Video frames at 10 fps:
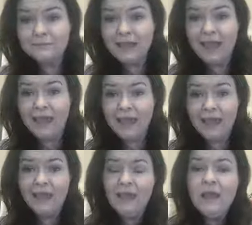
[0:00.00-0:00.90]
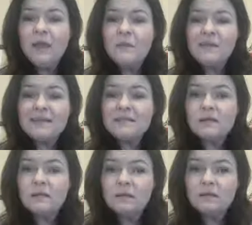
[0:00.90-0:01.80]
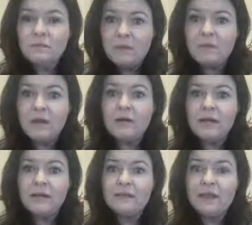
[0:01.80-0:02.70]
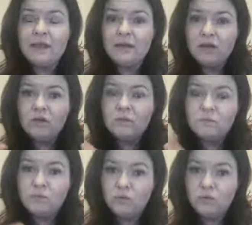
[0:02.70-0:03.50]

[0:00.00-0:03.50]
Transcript: Yay! Because people already think,